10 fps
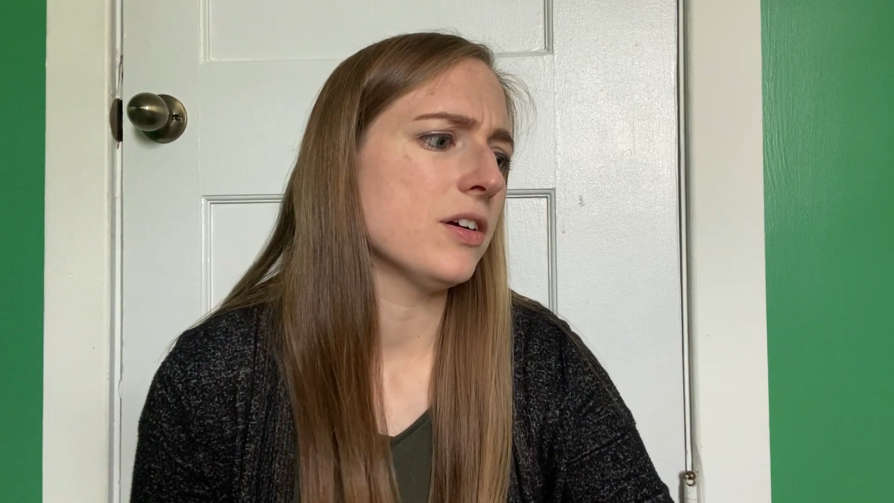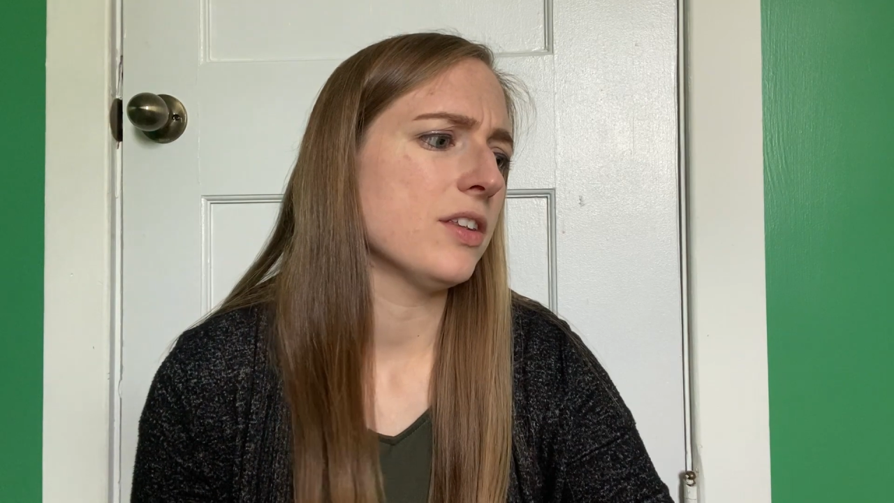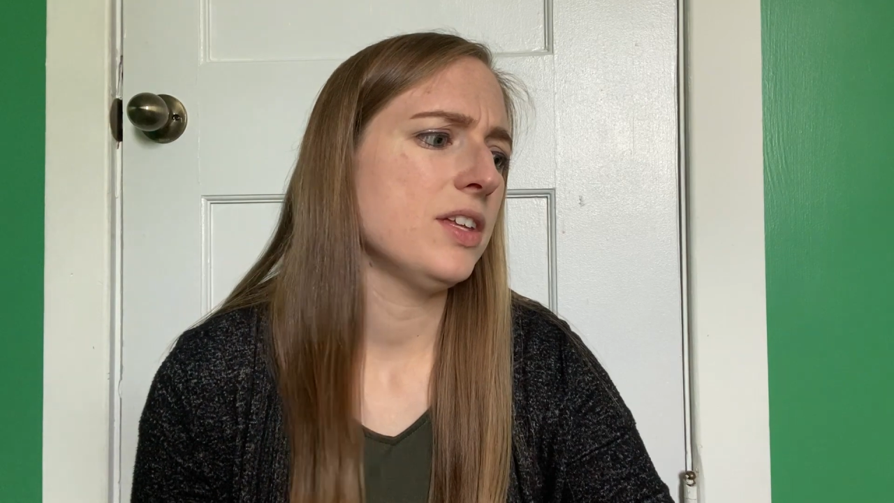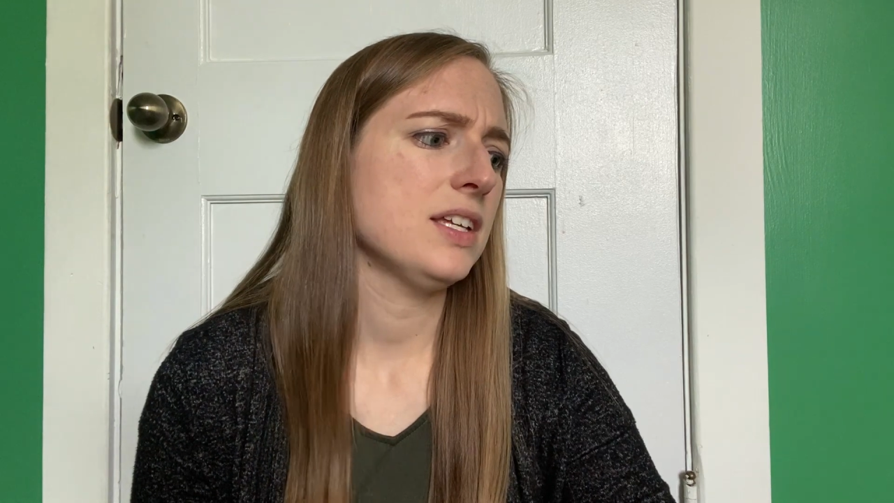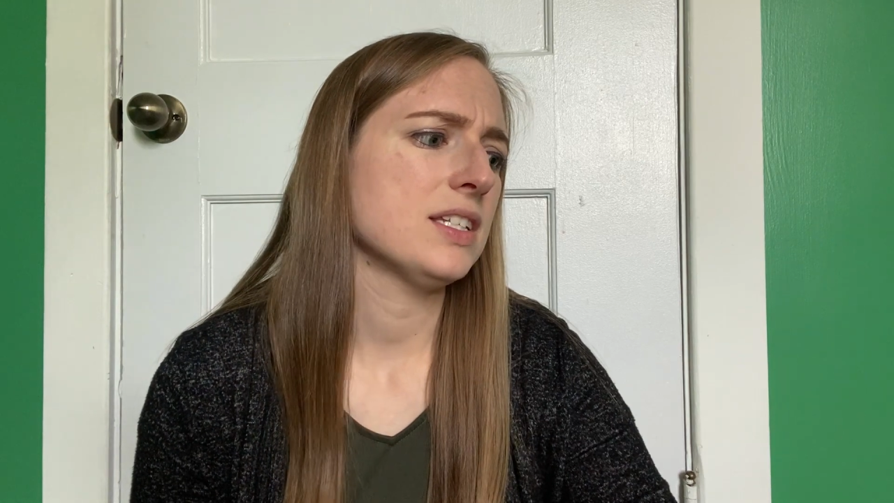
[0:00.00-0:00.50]
I
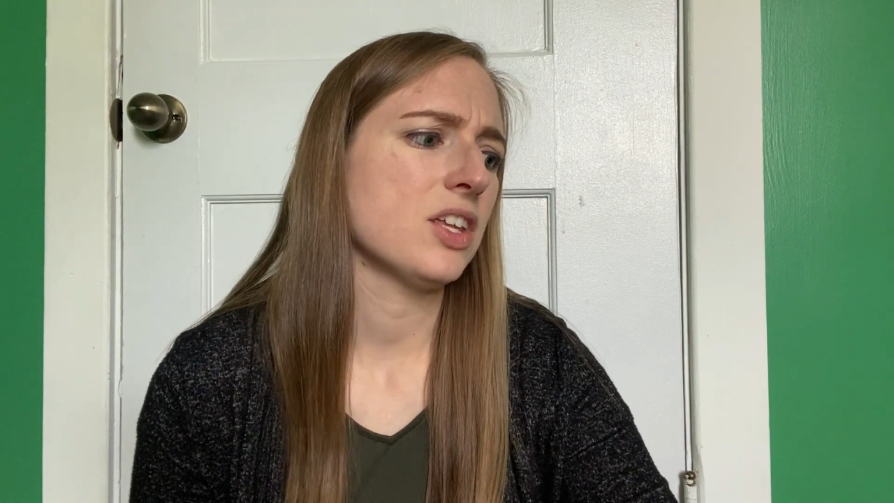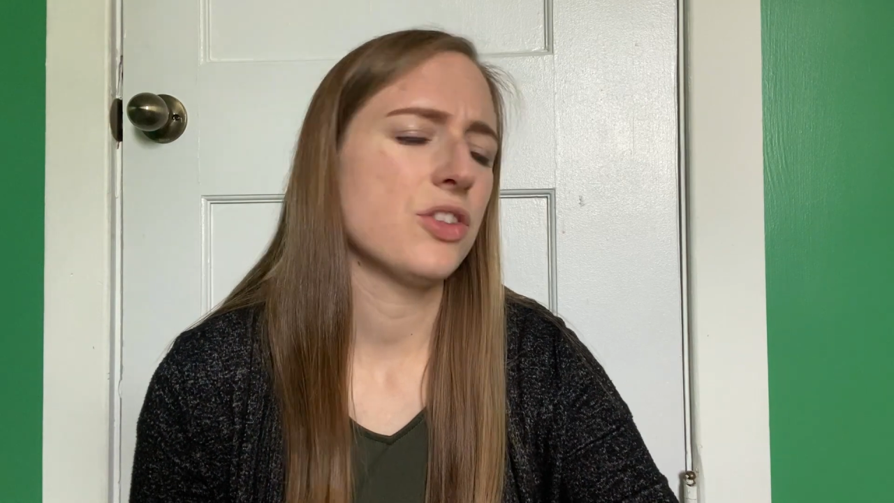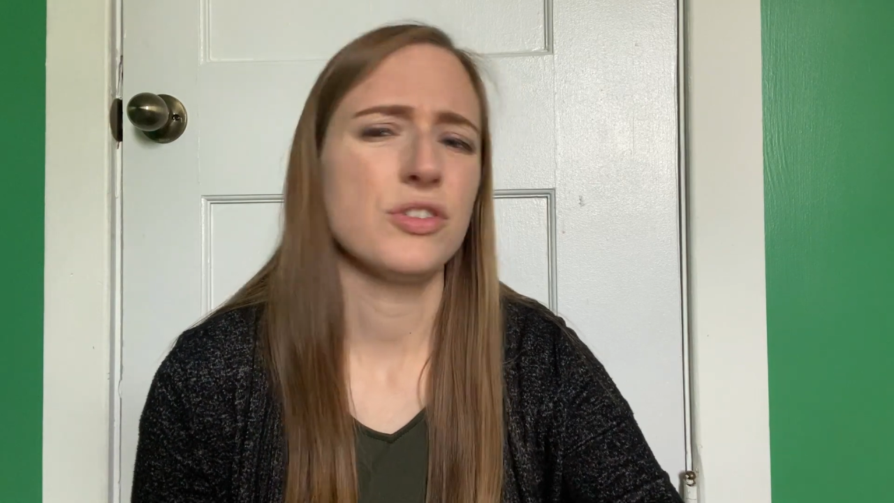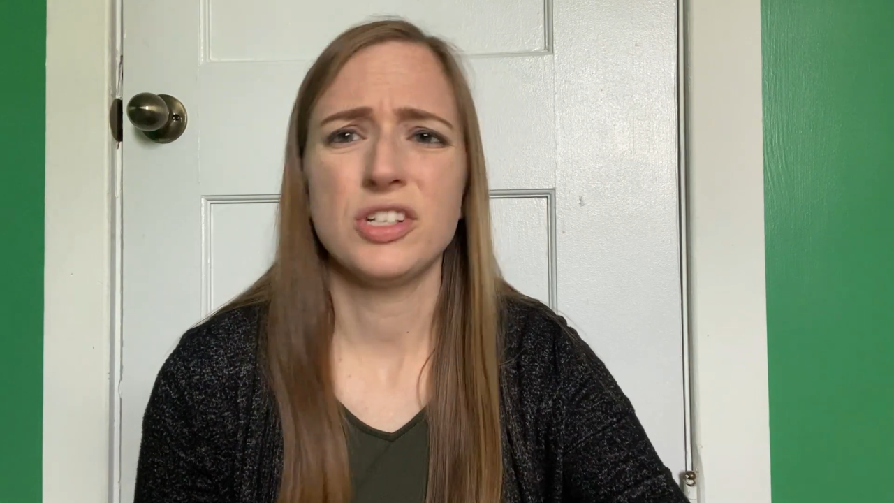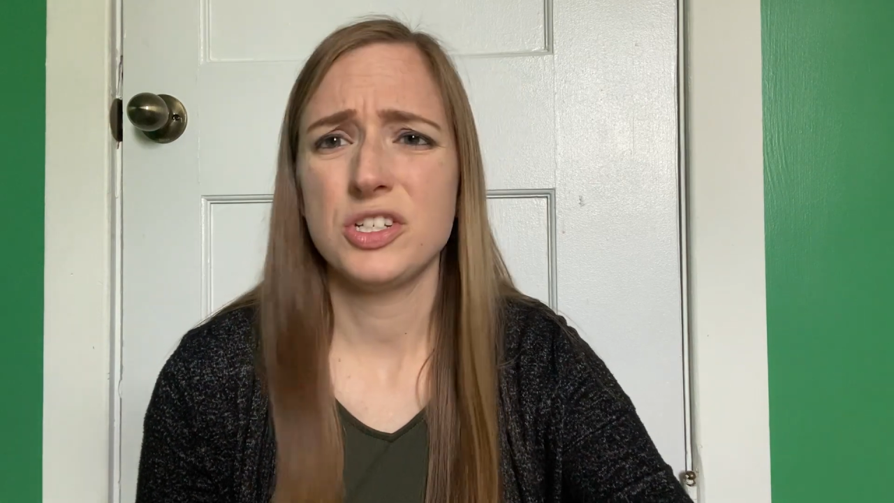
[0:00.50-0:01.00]
think it's like
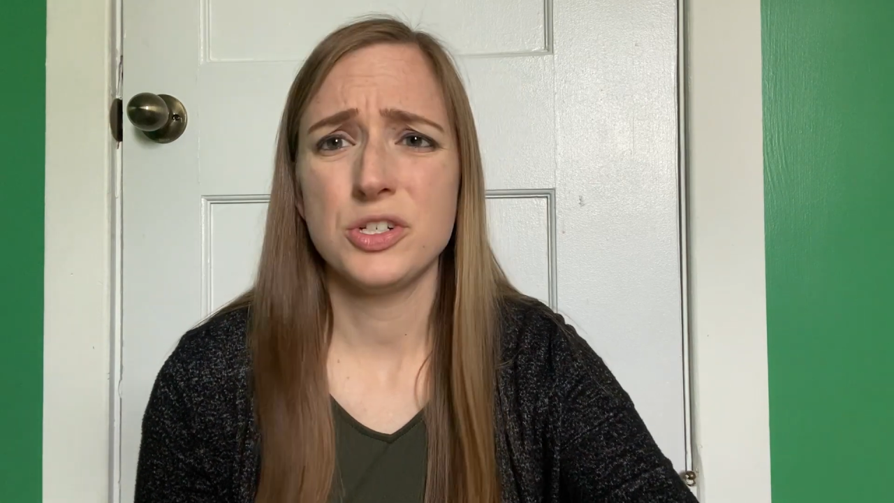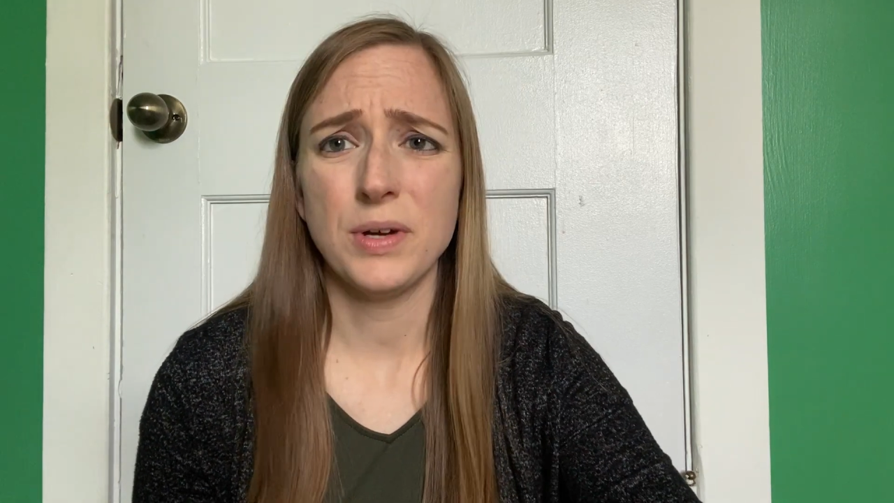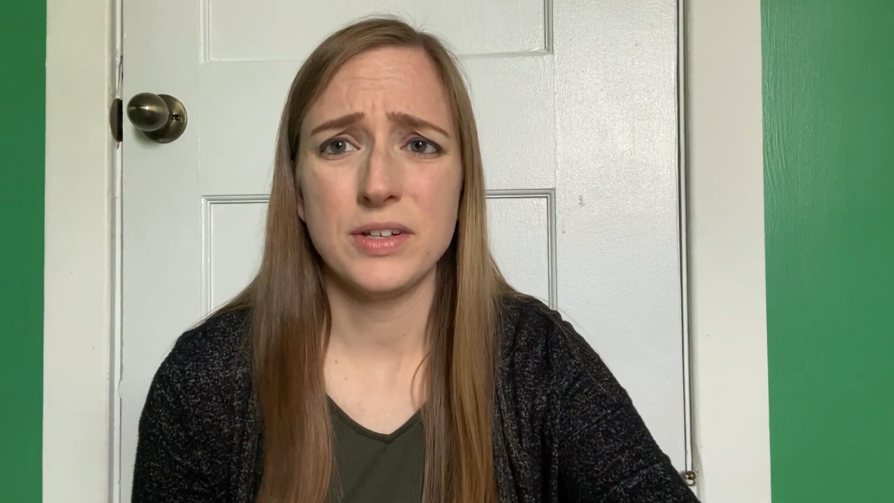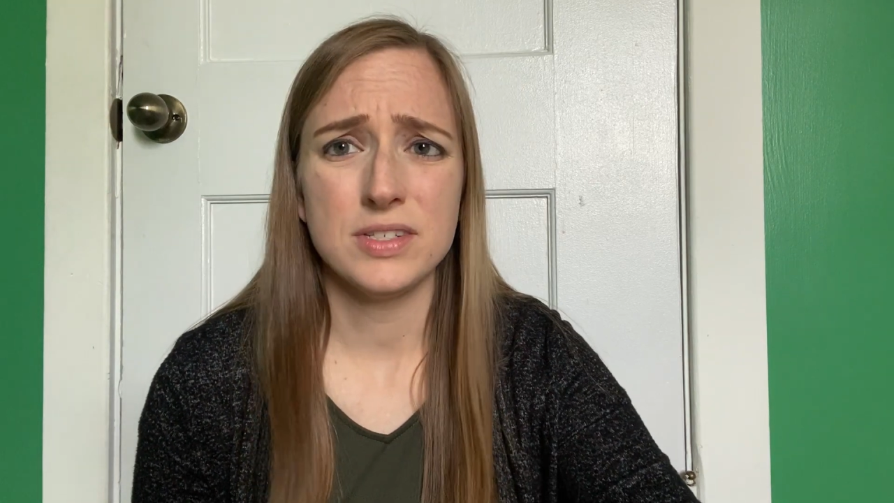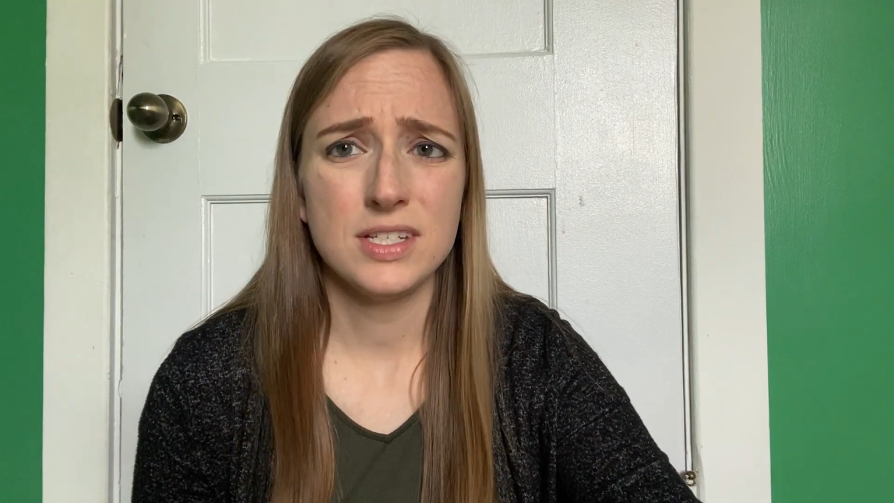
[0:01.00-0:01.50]
32
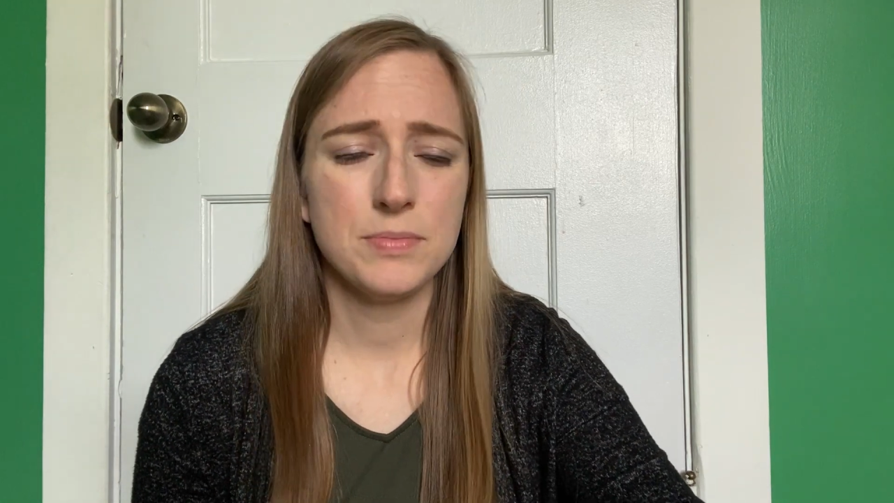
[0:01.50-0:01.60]
ounces